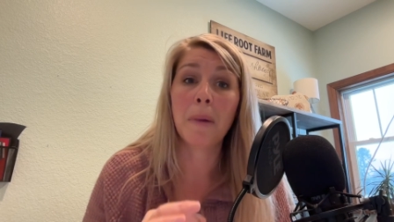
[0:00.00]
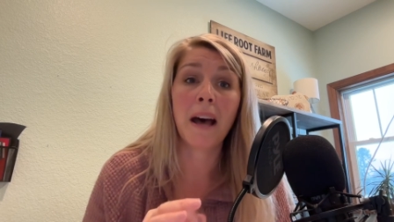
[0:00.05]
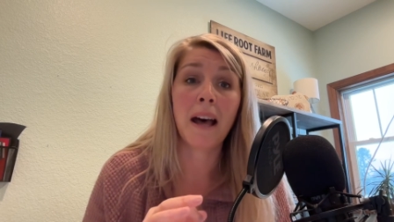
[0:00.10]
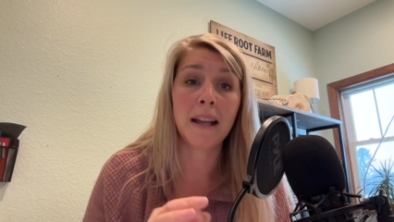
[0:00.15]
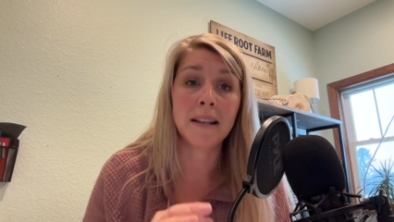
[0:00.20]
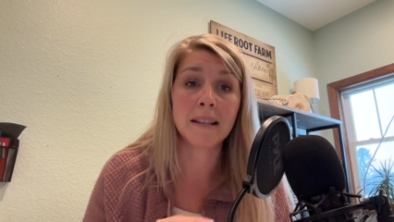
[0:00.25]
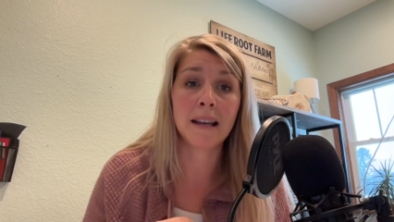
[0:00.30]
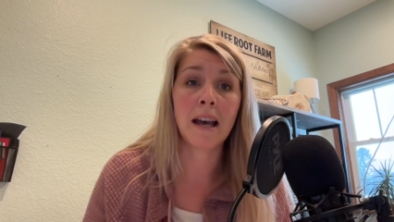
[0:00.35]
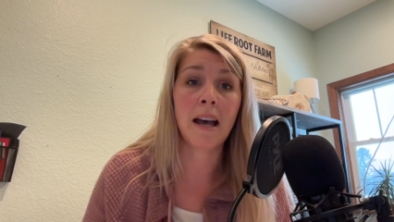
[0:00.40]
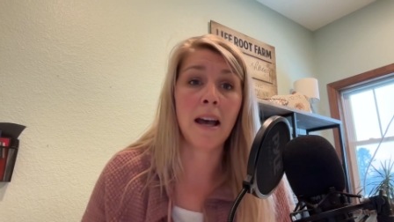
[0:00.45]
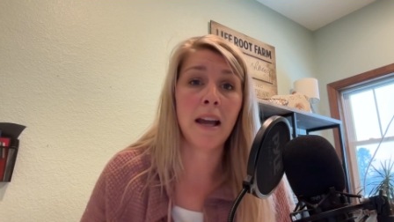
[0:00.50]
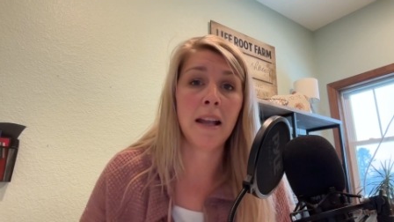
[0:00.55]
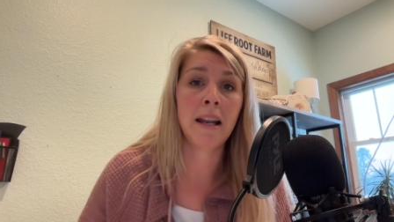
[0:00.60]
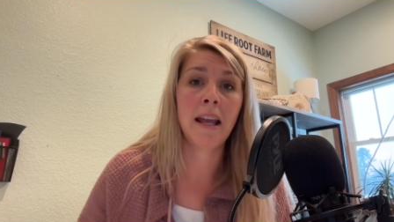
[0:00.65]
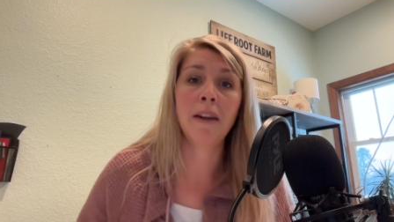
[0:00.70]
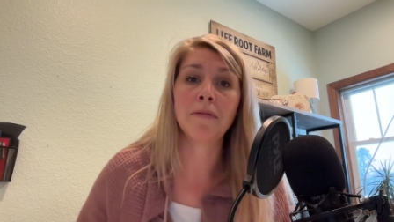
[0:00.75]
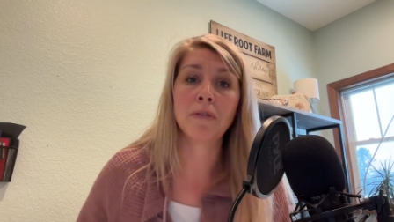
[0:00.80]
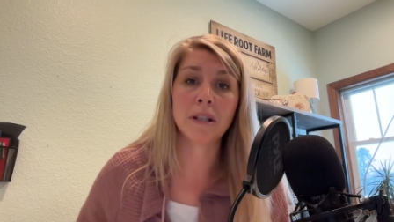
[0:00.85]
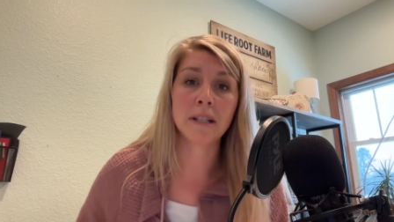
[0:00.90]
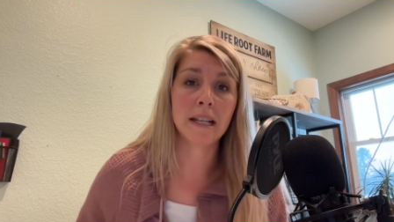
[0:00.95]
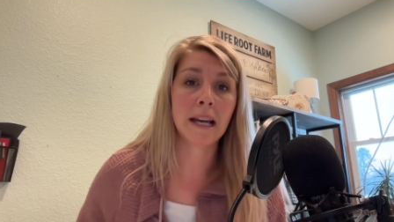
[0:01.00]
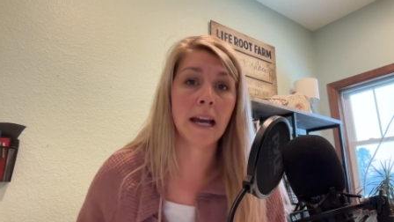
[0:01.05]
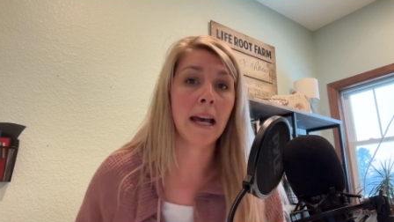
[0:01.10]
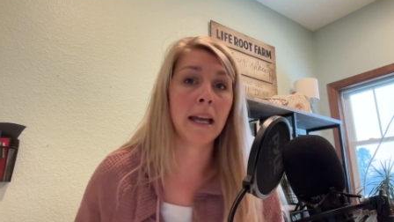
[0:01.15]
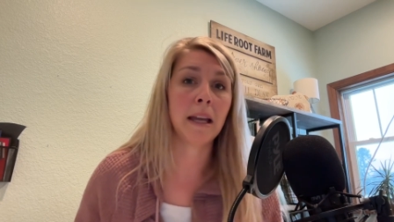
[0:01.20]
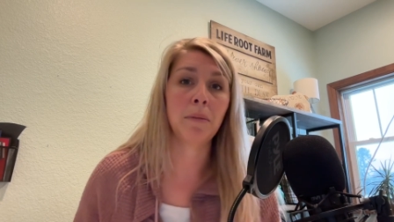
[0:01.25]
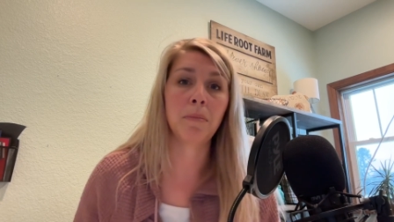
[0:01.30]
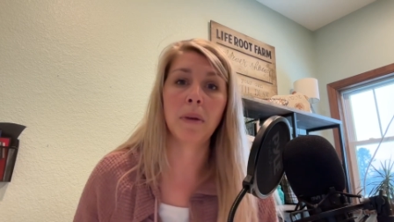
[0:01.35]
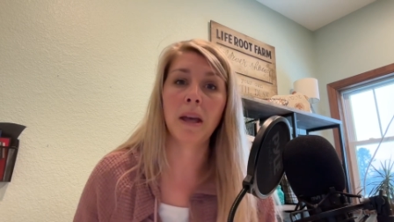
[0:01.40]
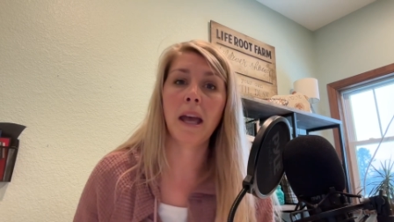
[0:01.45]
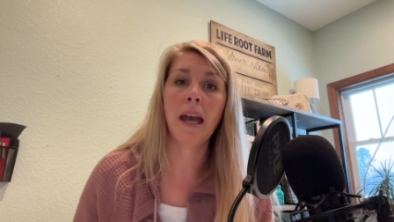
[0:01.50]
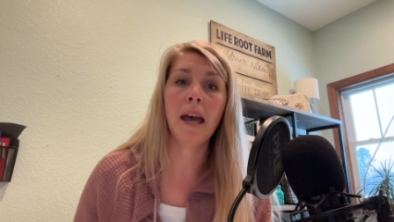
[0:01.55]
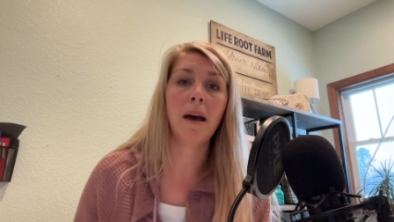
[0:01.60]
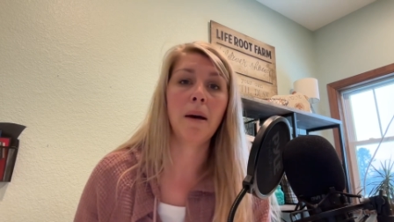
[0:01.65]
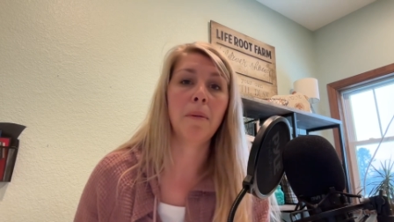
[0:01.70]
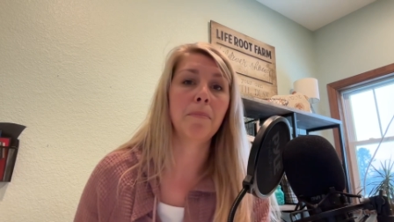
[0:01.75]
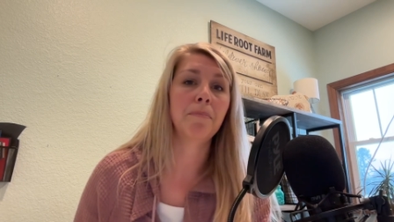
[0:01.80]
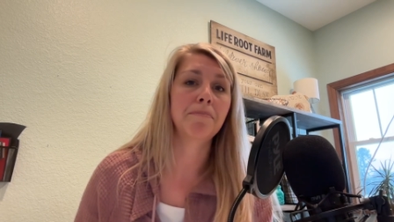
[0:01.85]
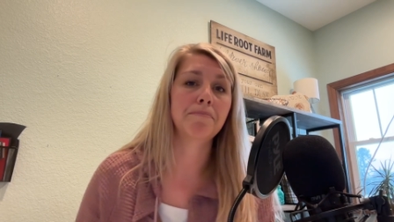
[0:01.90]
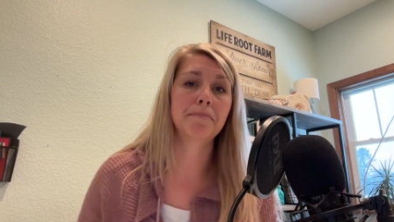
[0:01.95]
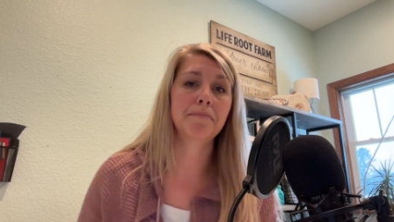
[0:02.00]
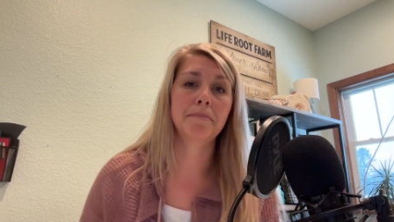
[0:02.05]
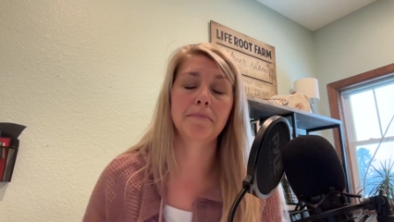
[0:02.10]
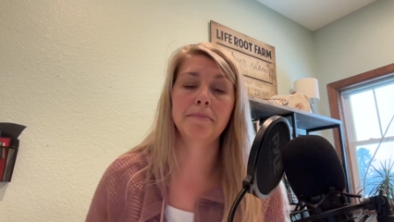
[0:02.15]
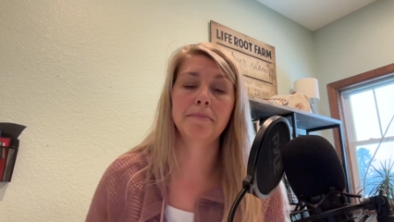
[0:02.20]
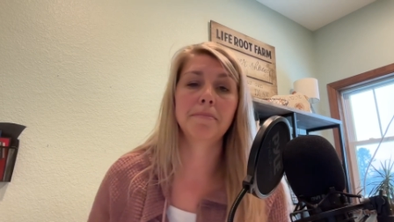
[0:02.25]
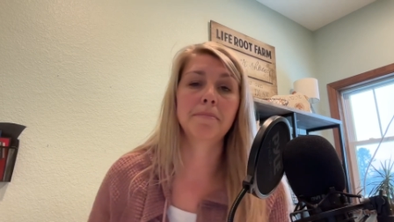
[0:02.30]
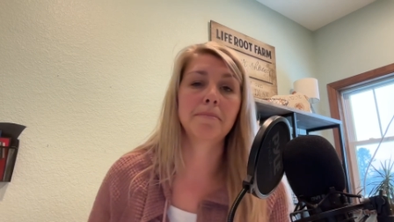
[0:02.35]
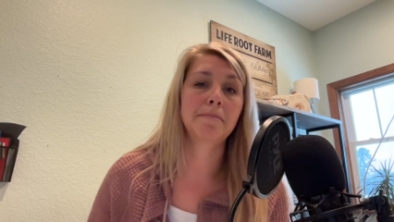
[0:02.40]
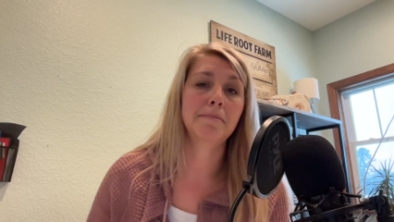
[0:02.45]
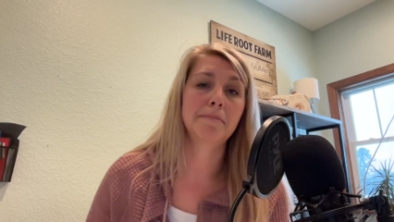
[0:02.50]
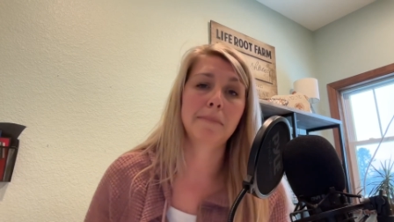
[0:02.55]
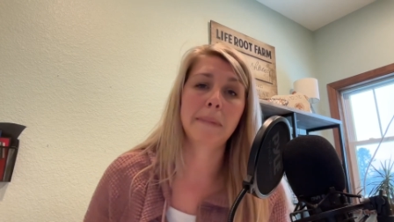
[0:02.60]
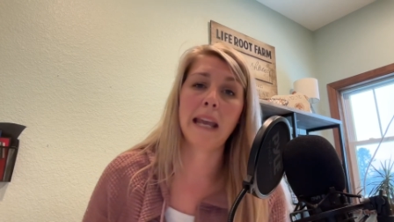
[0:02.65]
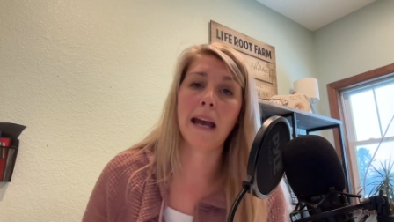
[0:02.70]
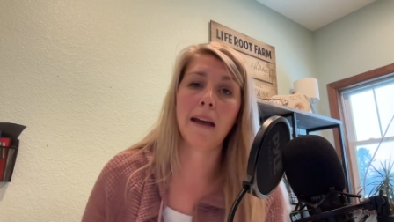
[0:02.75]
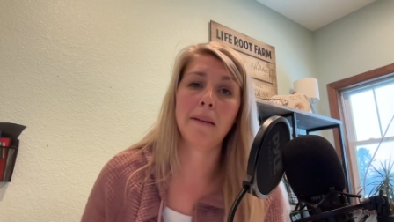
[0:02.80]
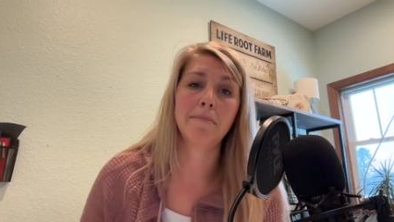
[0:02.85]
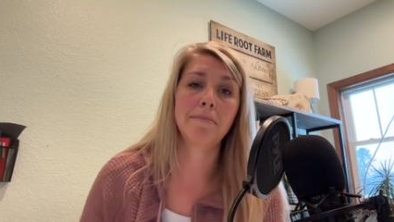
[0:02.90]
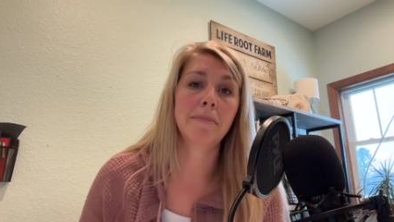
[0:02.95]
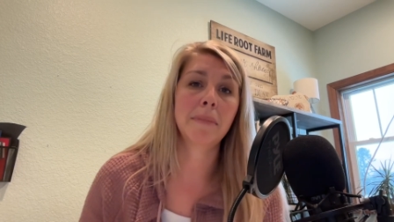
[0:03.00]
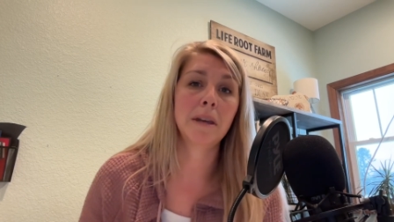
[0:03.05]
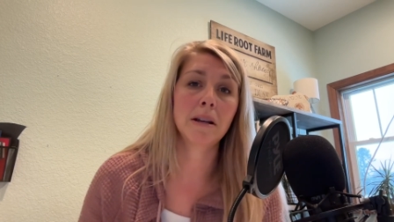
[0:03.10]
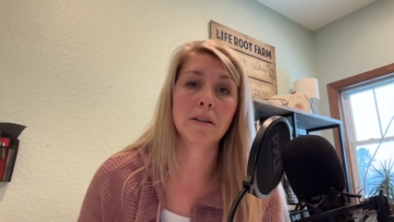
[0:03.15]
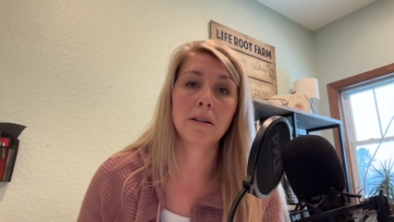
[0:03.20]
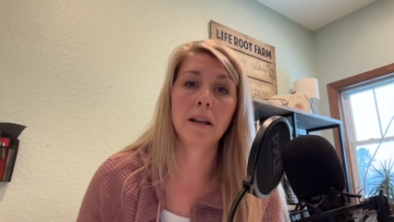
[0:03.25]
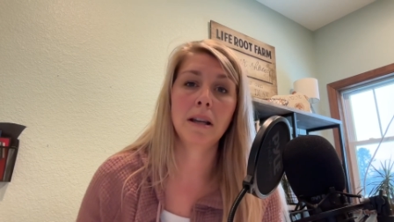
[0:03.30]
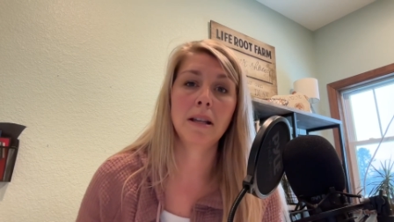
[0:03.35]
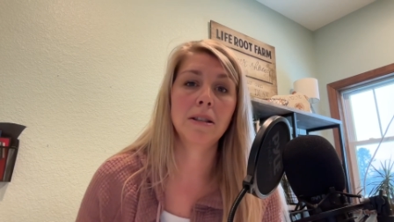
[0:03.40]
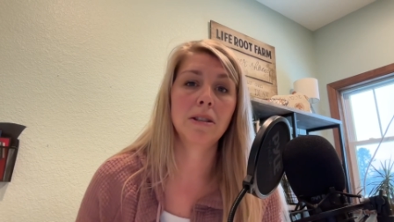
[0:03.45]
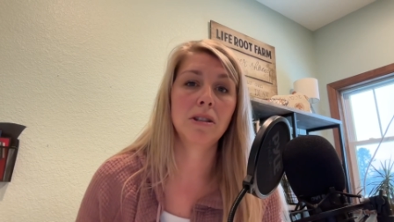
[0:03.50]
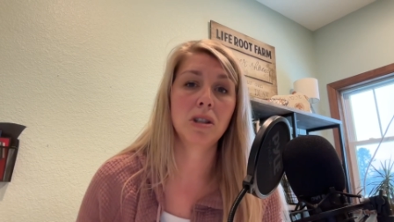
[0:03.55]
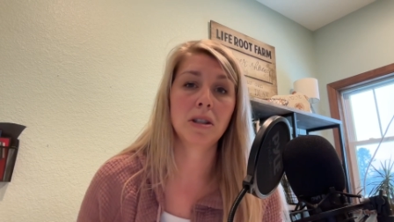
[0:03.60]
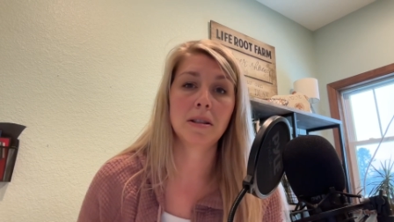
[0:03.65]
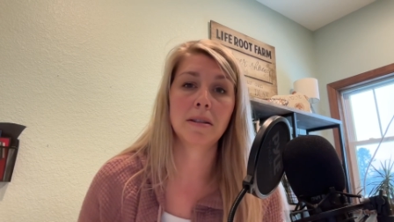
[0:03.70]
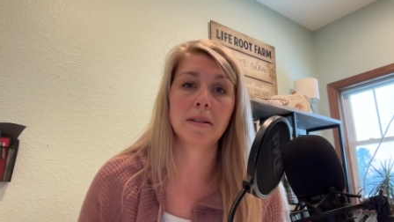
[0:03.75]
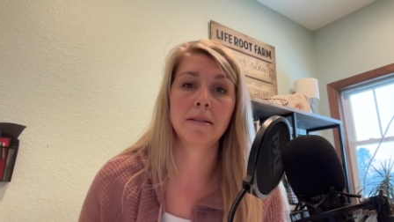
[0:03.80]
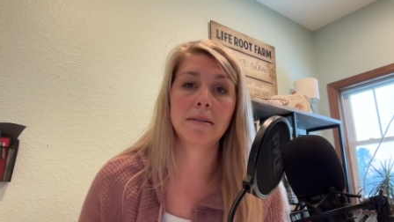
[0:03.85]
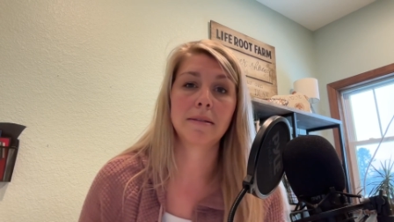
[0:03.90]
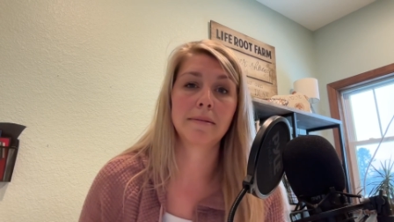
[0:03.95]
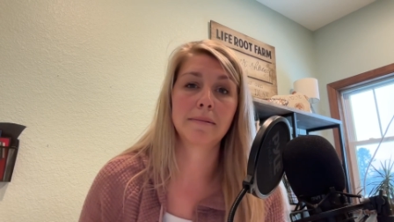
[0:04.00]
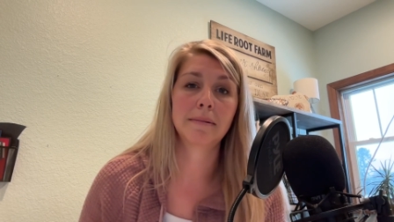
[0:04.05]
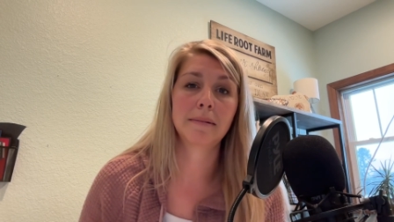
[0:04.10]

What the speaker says: spot on every time. Yeah, there it's just